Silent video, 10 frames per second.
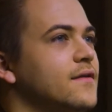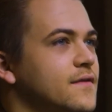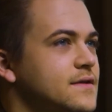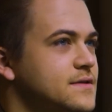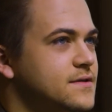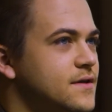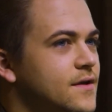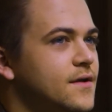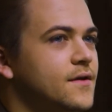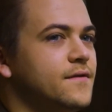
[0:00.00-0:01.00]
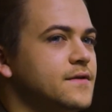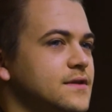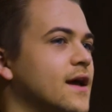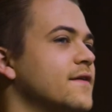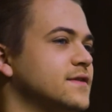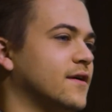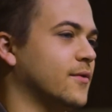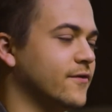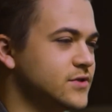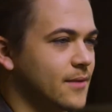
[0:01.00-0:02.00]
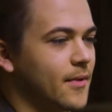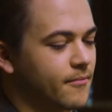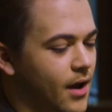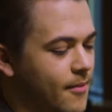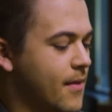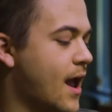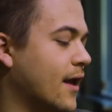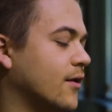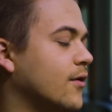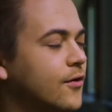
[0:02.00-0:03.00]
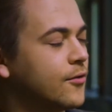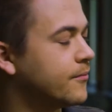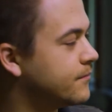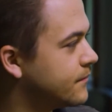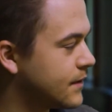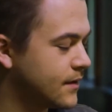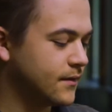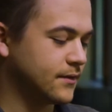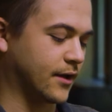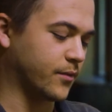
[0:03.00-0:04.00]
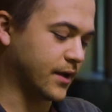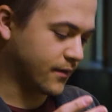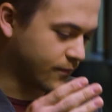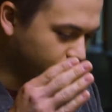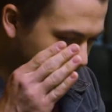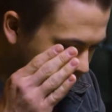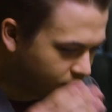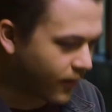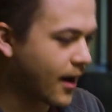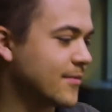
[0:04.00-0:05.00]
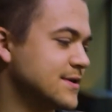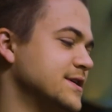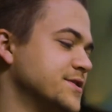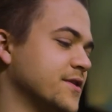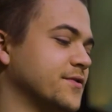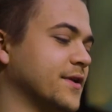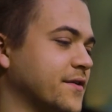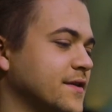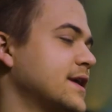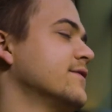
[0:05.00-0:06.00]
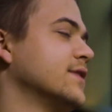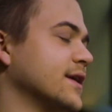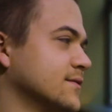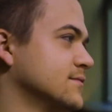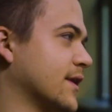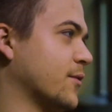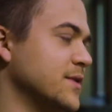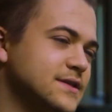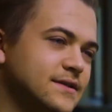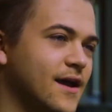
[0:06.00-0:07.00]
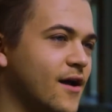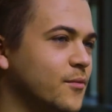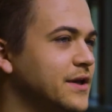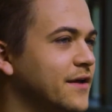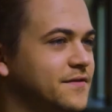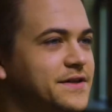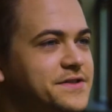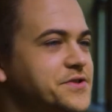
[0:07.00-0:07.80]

this lifestyle where every time I'm at home, like we promise each other like the evening. Like we sit down, we Netflix and